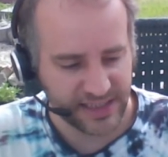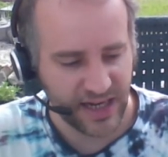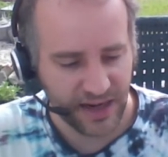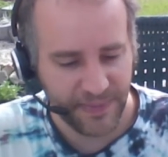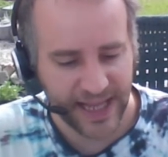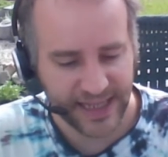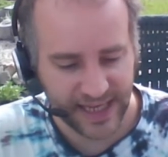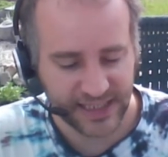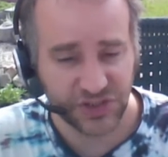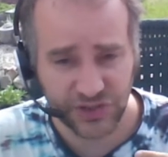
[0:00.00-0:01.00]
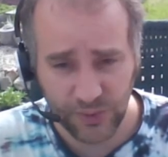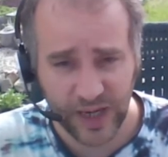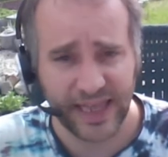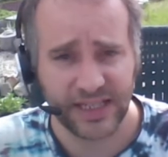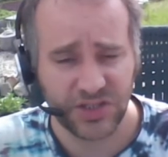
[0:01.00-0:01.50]
not a bad thing. It's just the
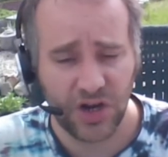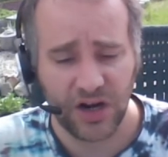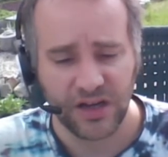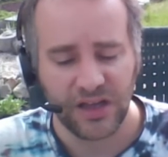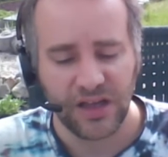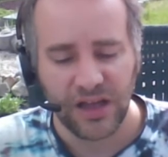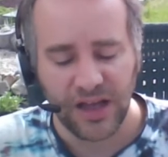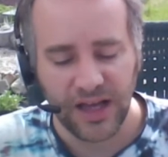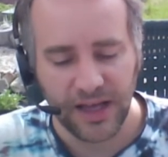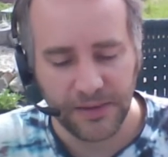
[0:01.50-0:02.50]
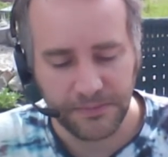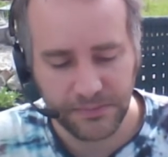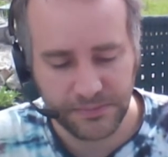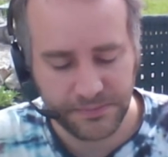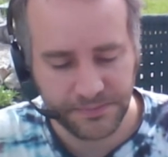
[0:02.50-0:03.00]
way things are. Uh,
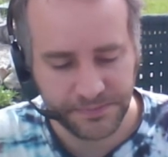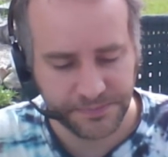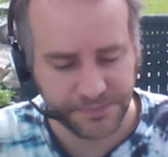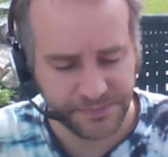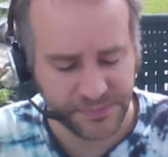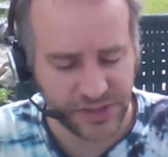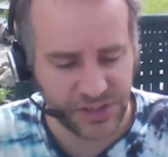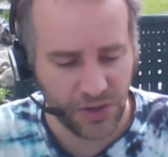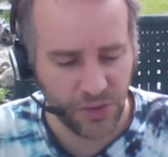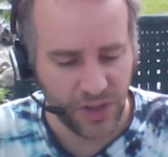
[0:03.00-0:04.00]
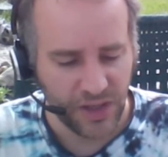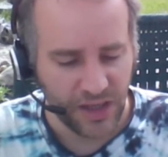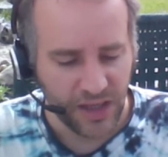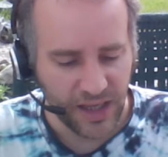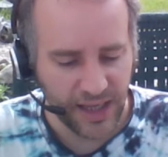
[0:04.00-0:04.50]
so
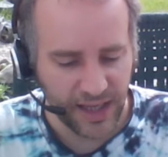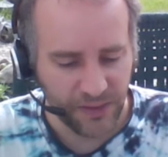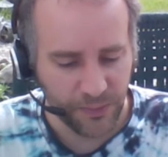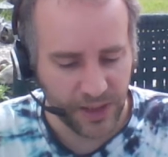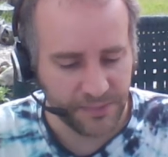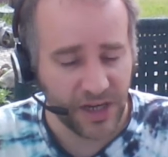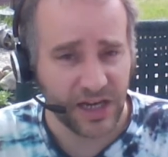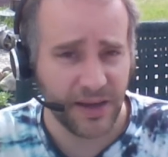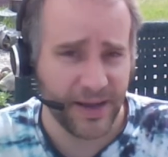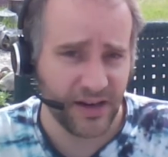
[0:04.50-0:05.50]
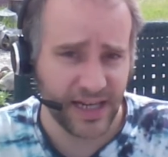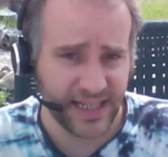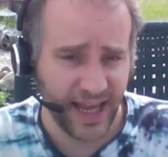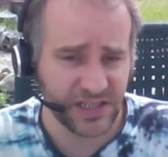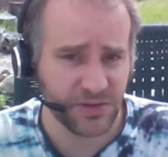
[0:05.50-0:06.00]
when I'm talking about
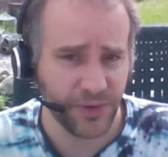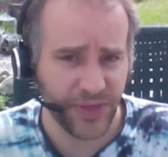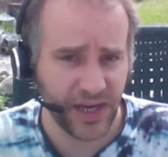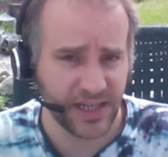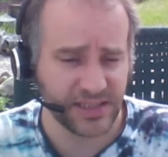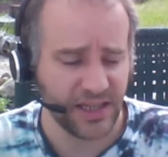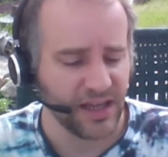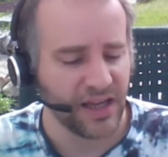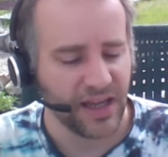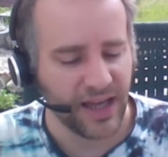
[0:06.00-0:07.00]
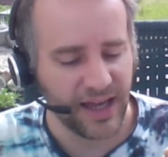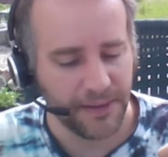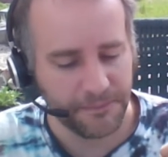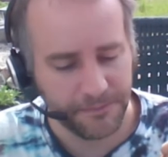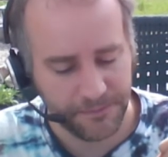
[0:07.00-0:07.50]
intangible things,
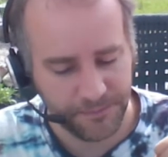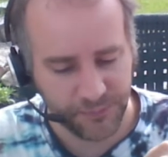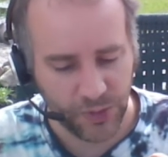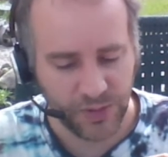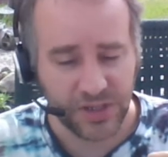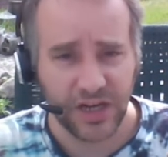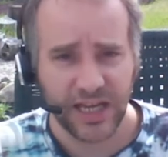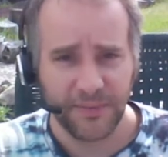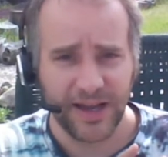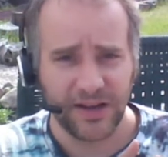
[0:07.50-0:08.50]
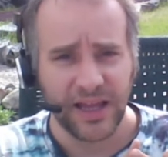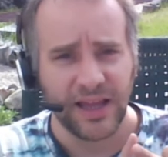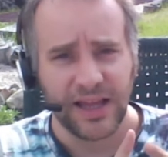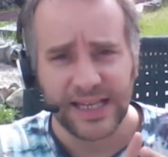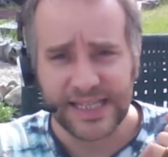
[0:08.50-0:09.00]
um, we're talking about
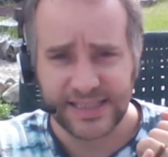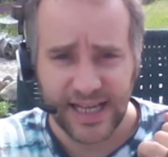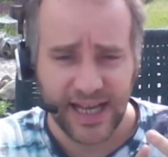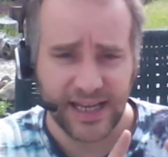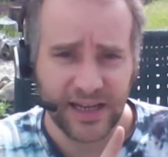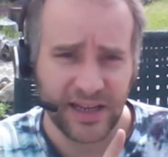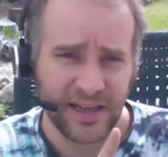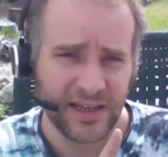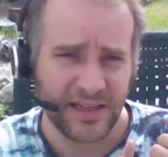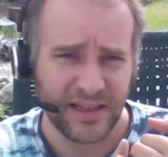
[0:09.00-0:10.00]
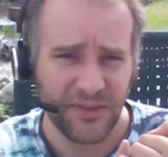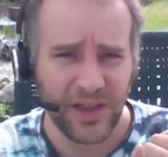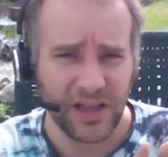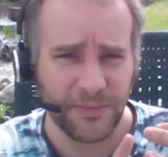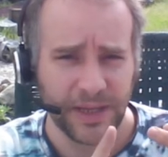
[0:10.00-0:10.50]
design,
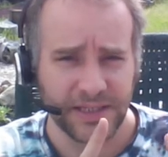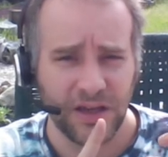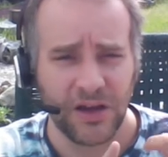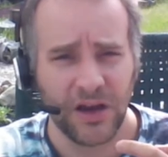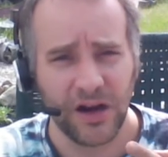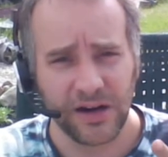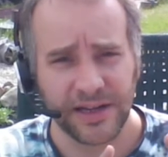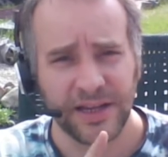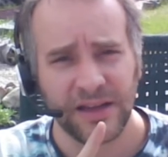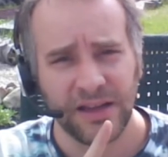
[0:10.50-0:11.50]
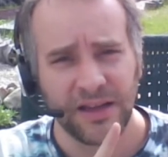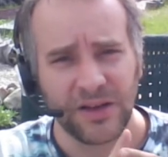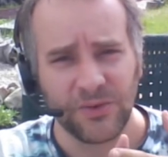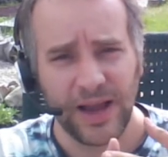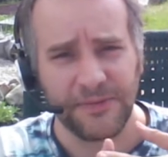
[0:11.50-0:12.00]
development, art,
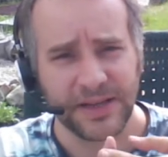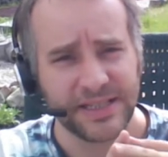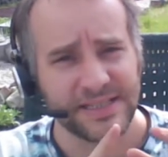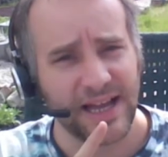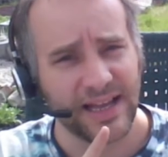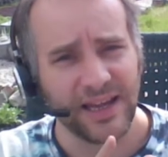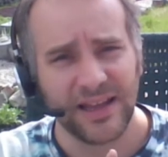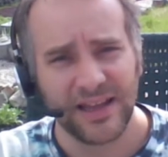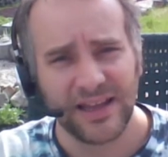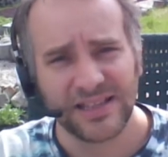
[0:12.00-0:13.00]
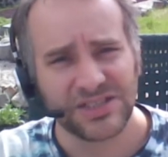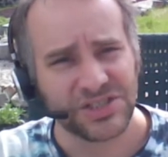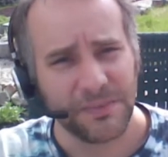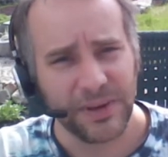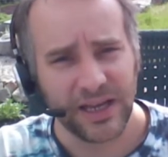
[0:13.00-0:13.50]
graphic design,
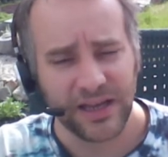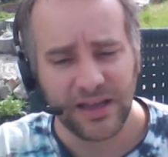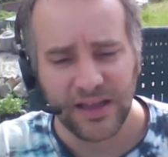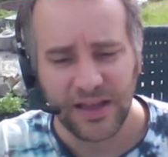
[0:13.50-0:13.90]
shipping,